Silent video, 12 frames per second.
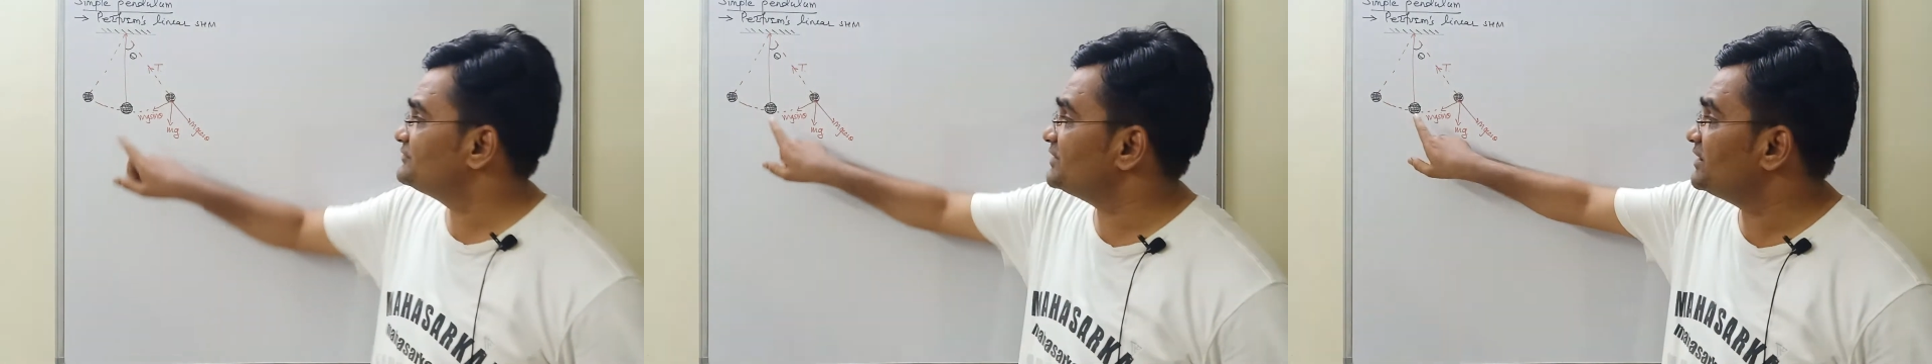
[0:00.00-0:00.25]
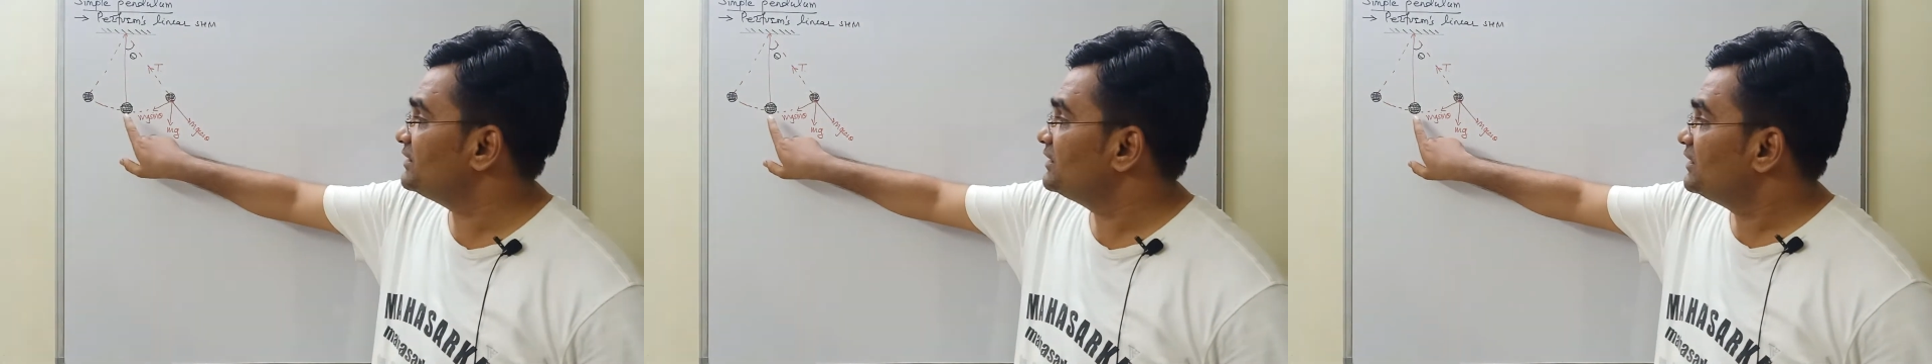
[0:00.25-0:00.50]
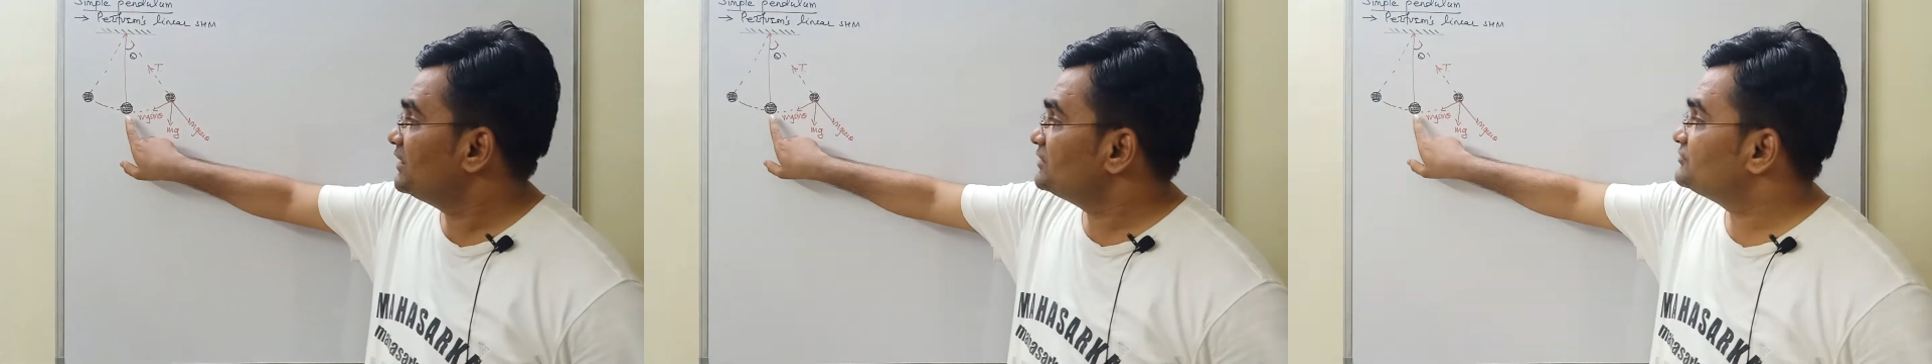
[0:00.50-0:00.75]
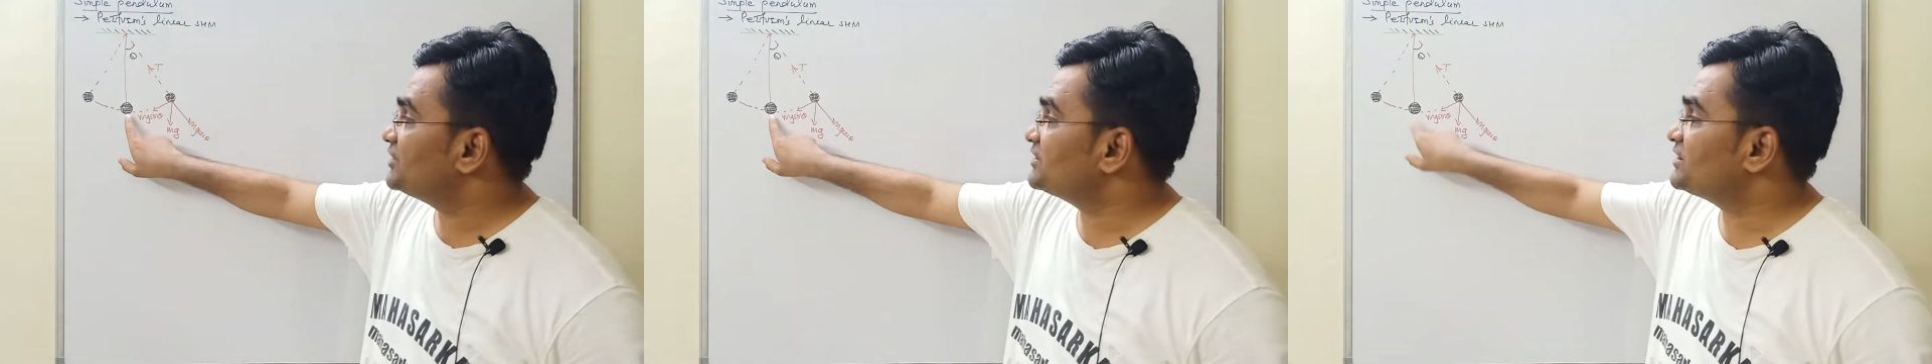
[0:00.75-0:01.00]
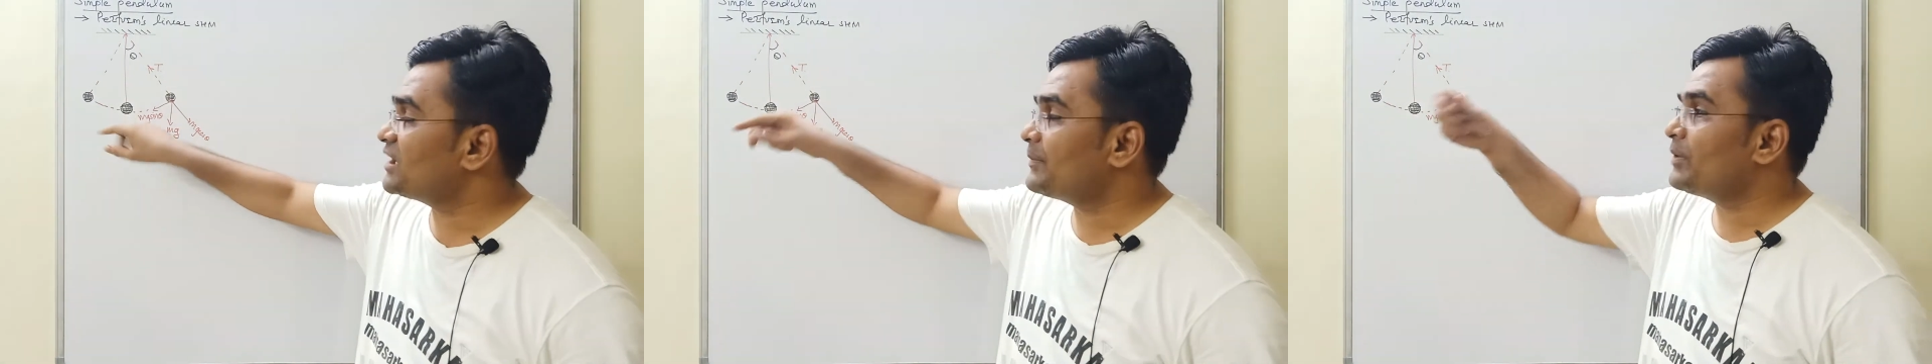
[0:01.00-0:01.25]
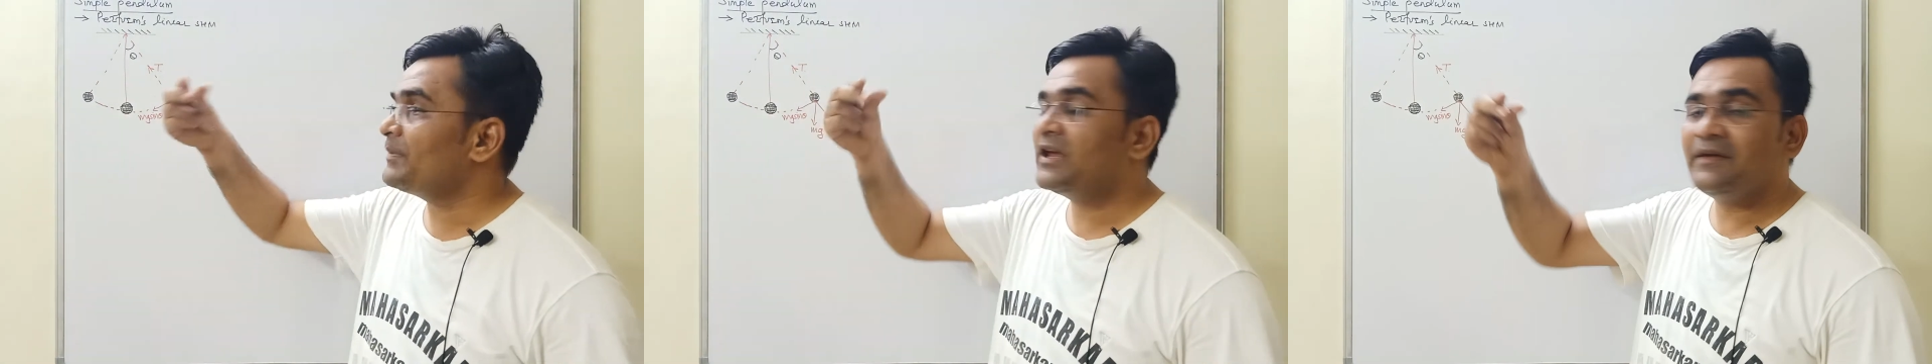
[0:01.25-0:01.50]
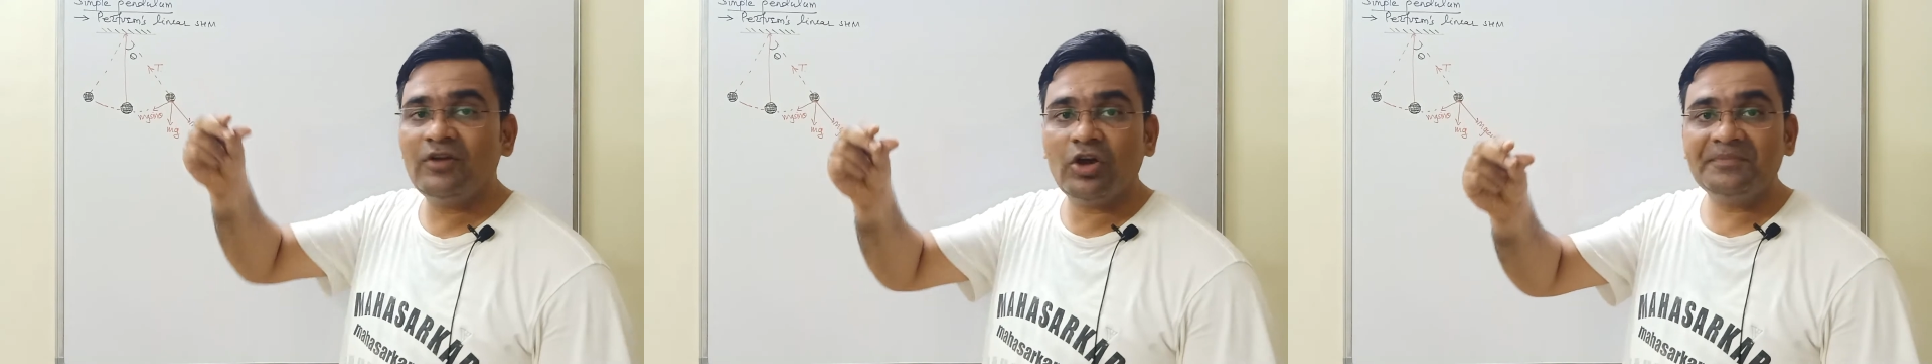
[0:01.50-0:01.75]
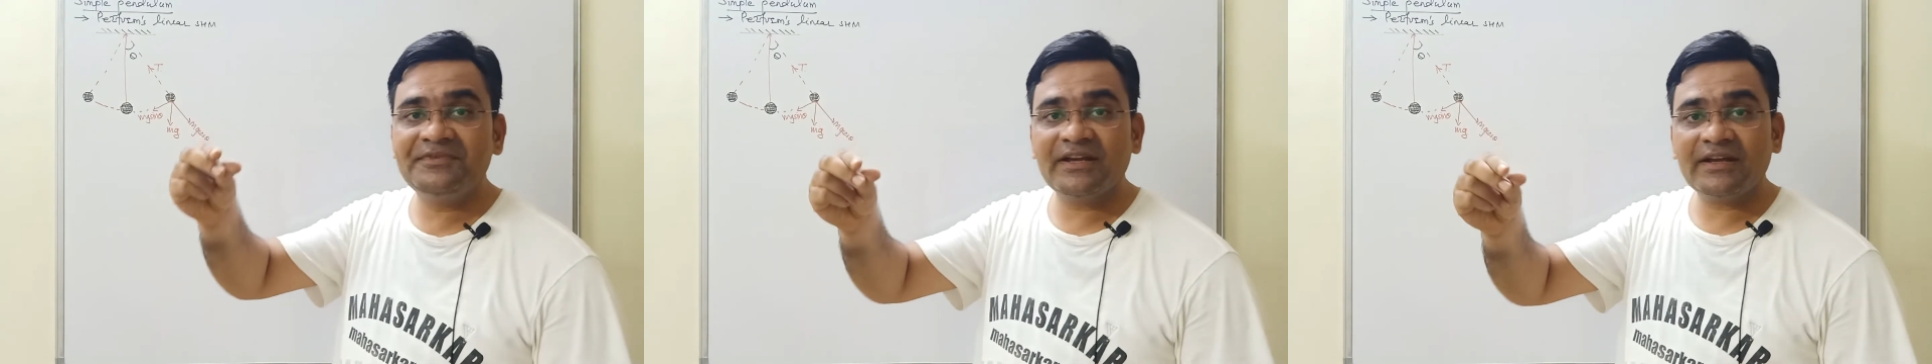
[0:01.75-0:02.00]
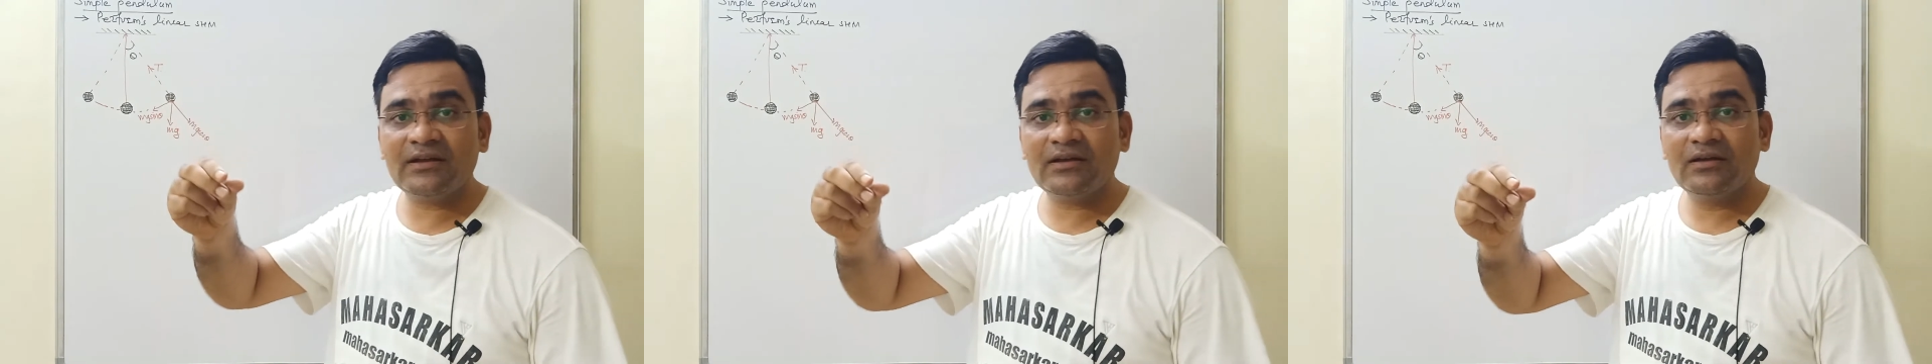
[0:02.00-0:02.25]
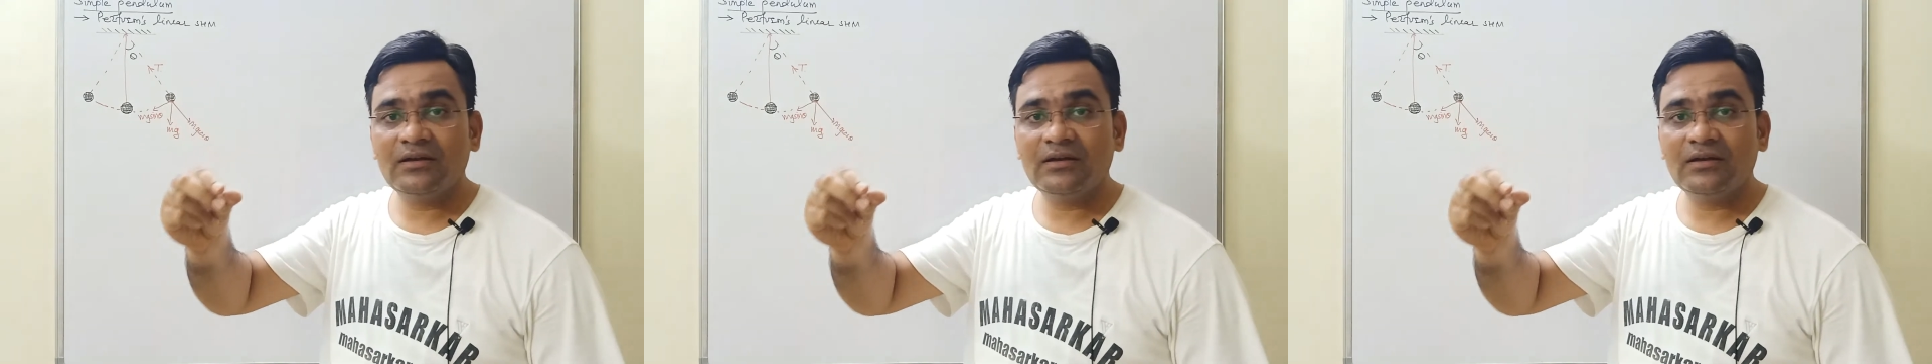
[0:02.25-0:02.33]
See, such type of heavy object,